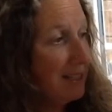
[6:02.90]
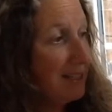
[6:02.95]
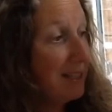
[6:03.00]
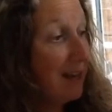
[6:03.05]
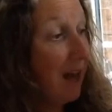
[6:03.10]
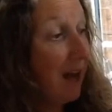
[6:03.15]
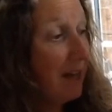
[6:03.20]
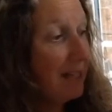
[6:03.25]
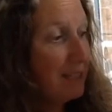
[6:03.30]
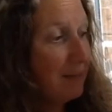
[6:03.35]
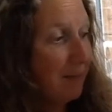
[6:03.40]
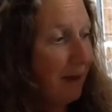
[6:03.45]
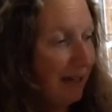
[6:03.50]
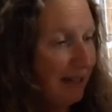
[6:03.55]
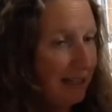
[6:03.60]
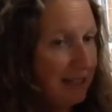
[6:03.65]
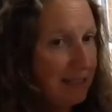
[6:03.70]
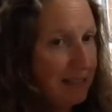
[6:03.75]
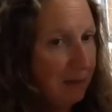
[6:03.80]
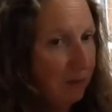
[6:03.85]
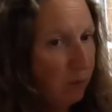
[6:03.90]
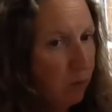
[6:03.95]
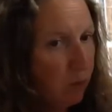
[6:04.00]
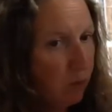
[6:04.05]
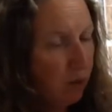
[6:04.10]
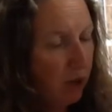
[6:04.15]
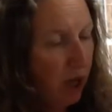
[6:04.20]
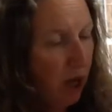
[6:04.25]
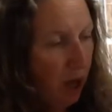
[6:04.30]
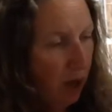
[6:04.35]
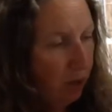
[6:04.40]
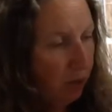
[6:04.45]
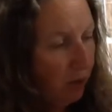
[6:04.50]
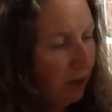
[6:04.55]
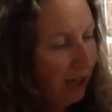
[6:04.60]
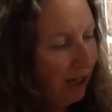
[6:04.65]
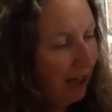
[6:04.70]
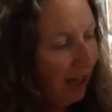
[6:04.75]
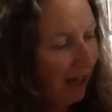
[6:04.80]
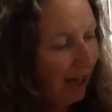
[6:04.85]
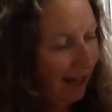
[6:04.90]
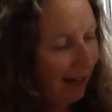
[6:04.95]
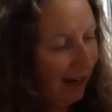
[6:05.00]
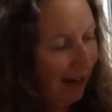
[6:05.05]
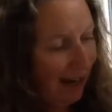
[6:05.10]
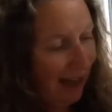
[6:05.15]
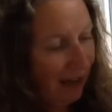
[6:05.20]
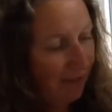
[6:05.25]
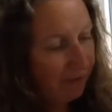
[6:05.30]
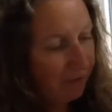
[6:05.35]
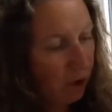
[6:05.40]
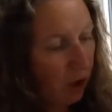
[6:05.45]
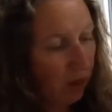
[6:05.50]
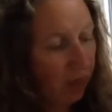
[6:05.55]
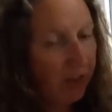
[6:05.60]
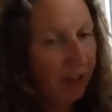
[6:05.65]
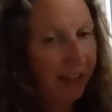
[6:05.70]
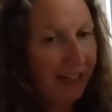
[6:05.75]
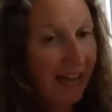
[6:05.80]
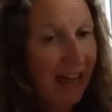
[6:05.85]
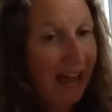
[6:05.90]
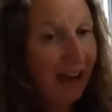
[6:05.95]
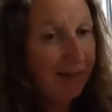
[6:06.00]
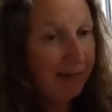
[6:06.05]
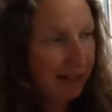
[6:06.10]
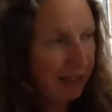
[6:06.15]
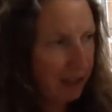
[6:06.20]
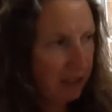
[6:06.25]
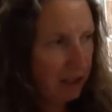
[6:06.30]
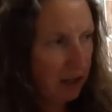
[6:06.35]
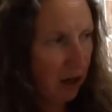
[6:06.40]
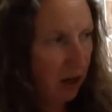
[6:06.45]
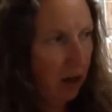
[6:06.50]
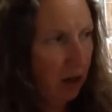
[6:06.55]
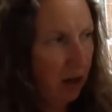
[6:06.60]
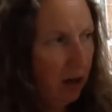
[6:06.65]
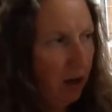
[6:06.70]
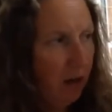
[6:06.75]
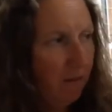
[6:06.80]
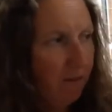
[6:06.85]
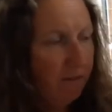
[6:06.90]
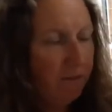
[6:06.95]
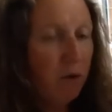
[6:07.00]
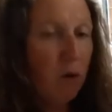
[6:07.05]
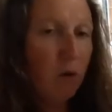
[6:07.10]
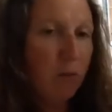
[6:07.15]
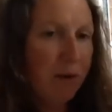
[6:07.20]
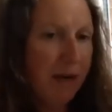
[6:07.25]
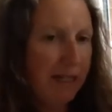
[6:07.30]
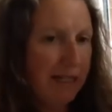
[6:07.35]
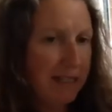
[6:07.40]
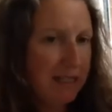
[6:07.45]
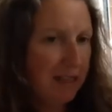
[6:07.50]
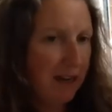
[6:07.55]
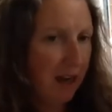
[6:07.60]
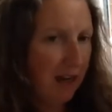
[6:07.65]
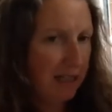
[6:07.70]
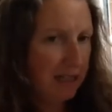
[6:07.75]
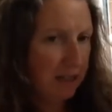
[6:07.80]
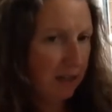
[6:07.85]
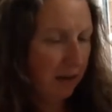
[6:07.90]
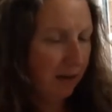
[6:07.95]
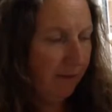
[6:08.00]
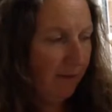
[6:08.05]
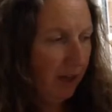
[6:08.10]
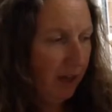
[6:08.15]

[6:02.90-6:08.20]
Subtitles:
slider mechanism will go, and I have got the character for my slider.